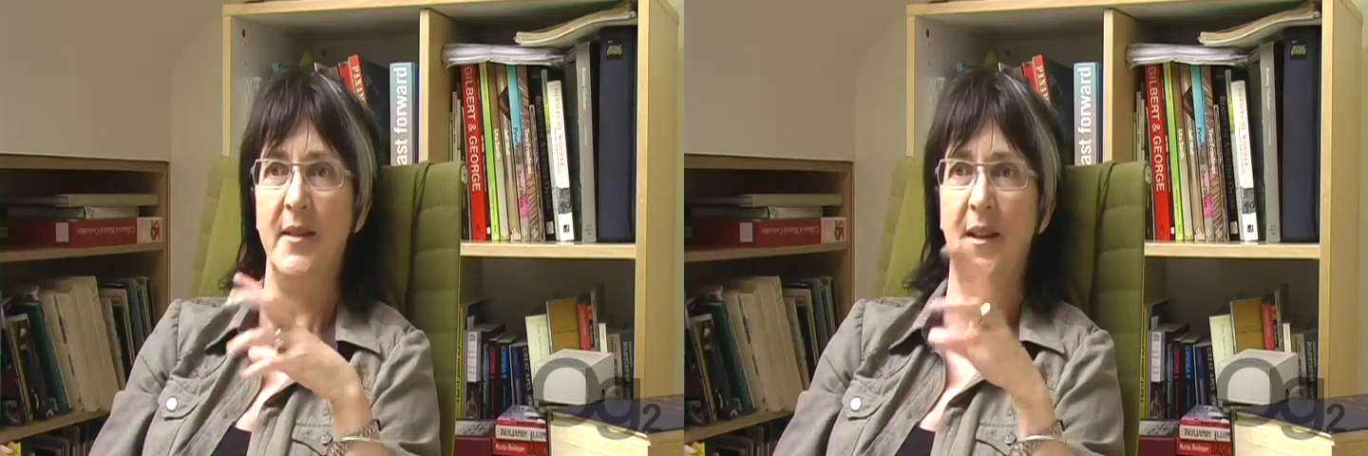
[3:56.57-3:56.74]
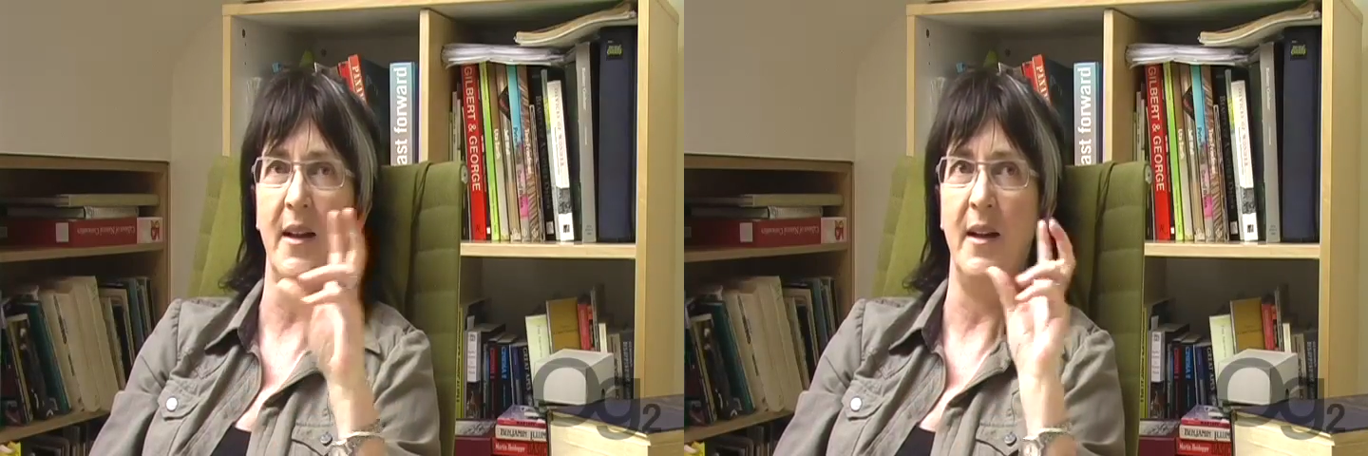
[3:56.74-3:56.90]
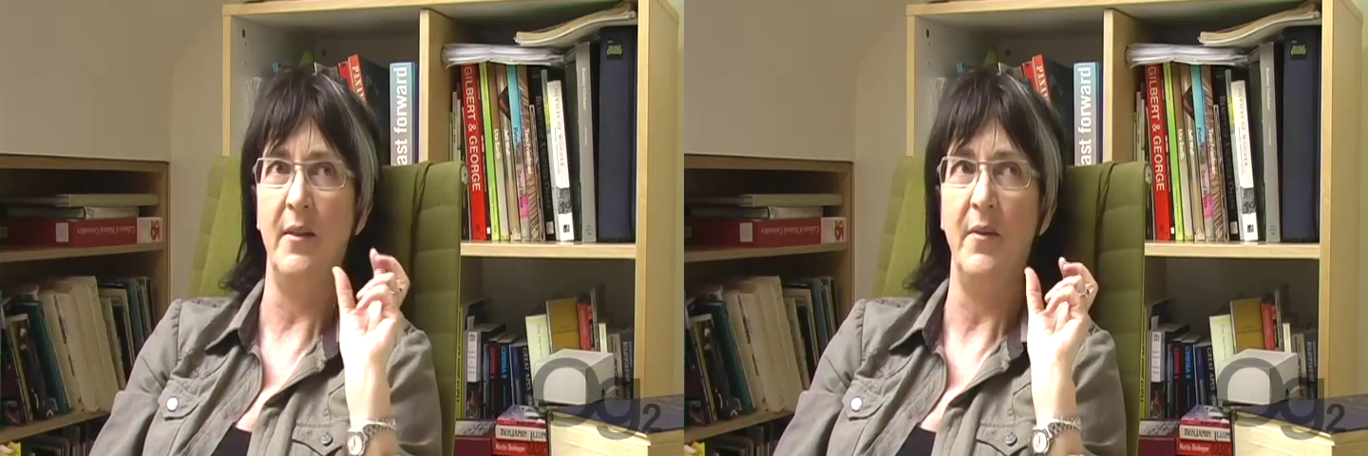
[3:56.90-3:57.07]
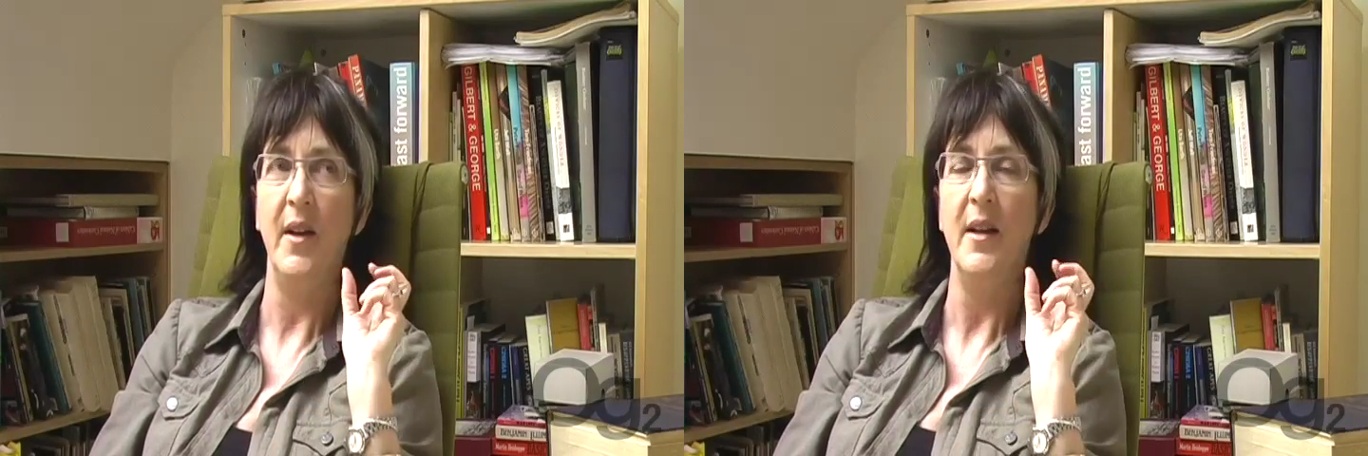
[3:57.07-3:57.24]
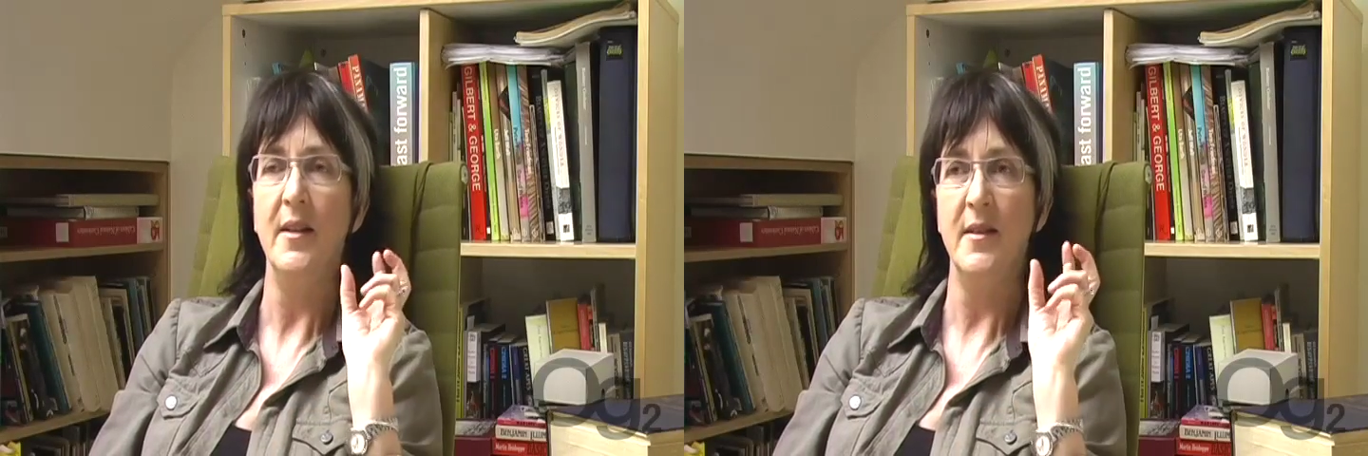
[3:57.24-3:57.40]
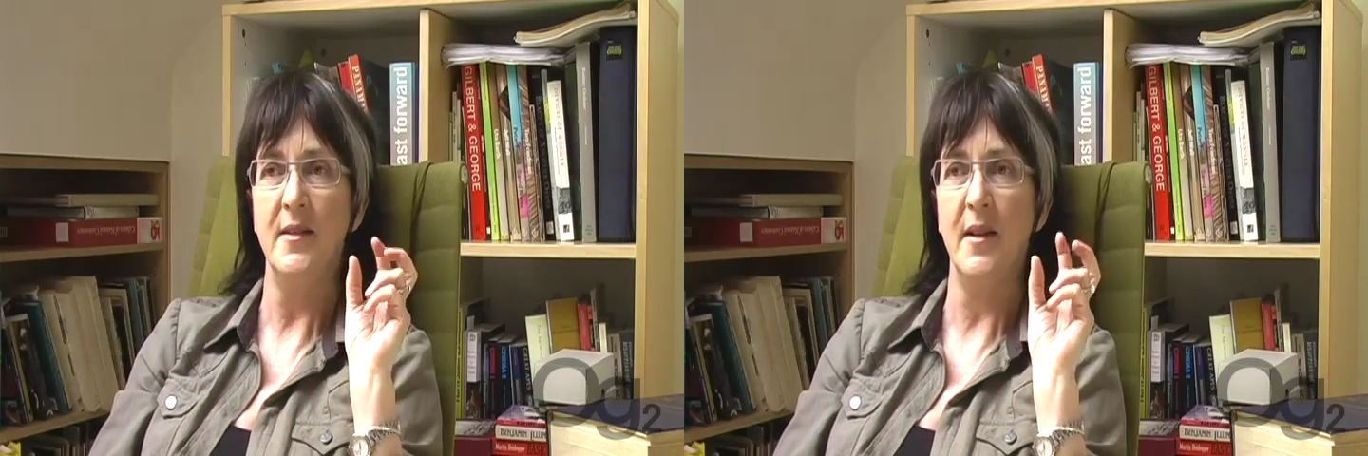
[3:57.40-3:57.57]
like kind of
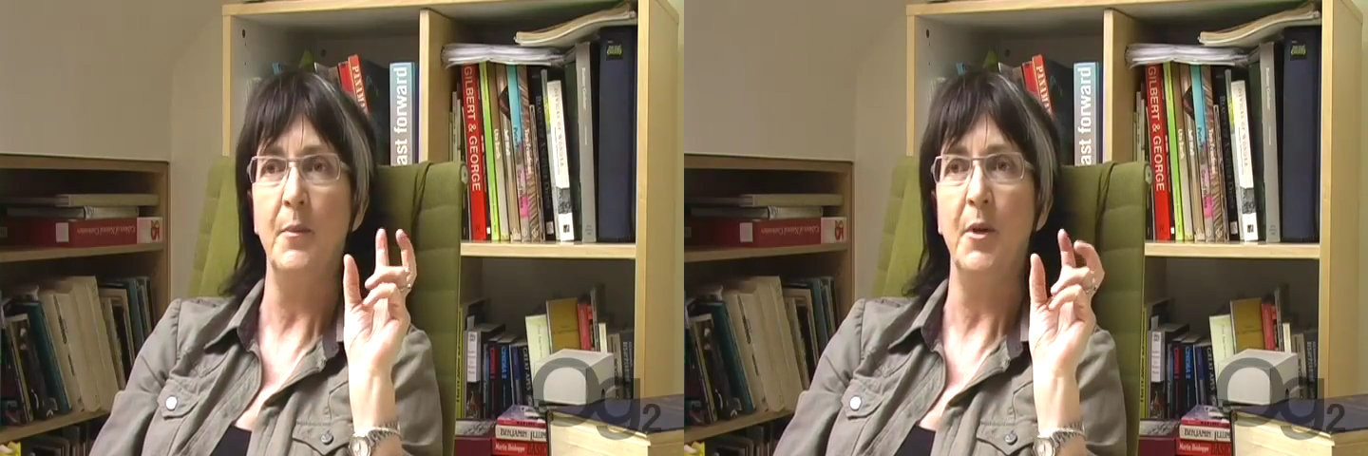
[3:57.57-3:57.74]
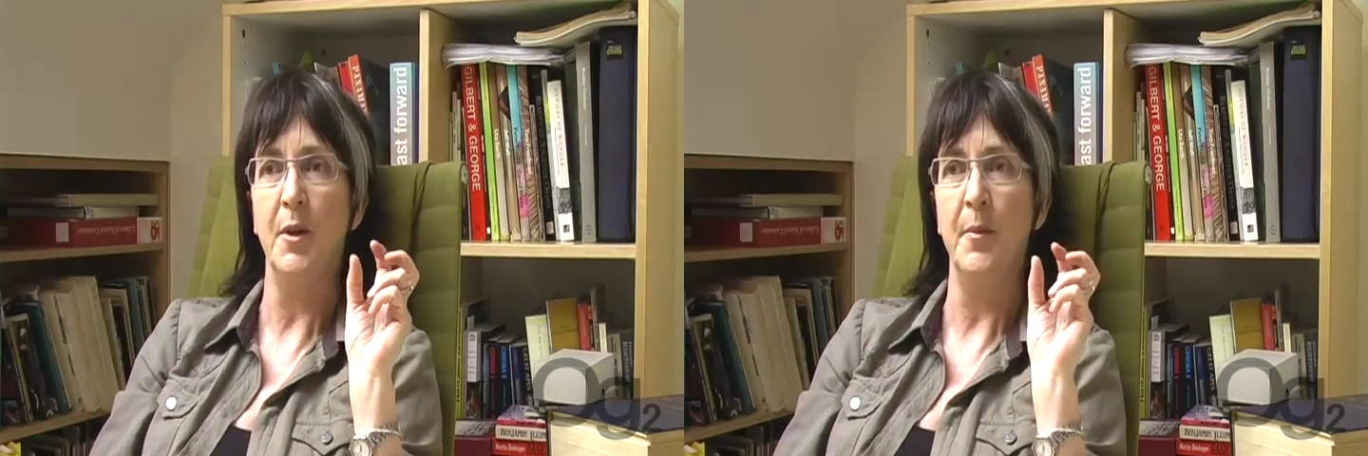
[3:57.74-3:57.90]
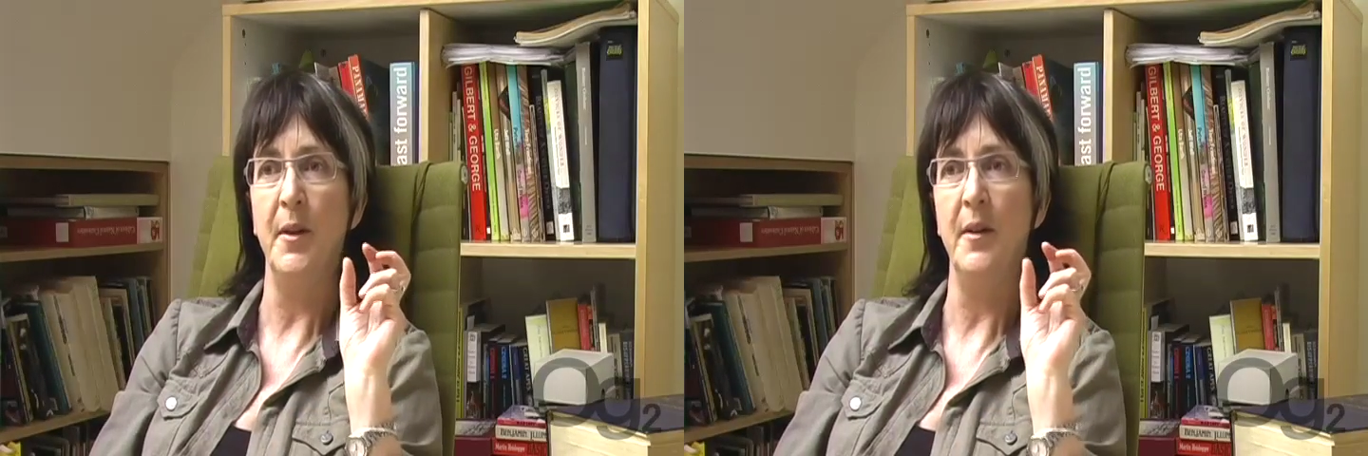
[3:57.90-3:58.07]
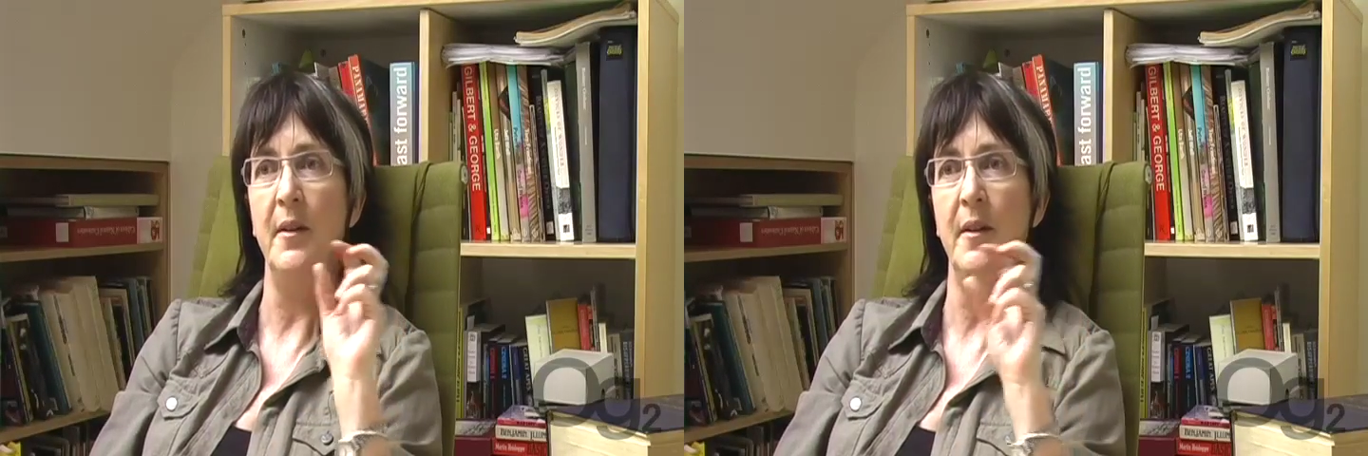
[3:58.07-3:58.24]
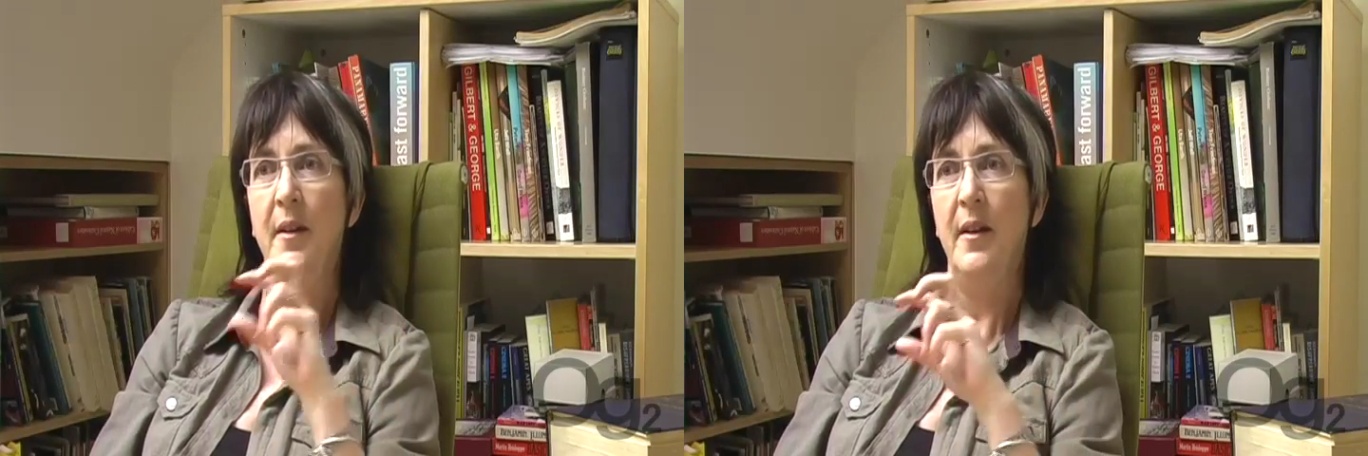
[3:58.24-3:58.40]
suburban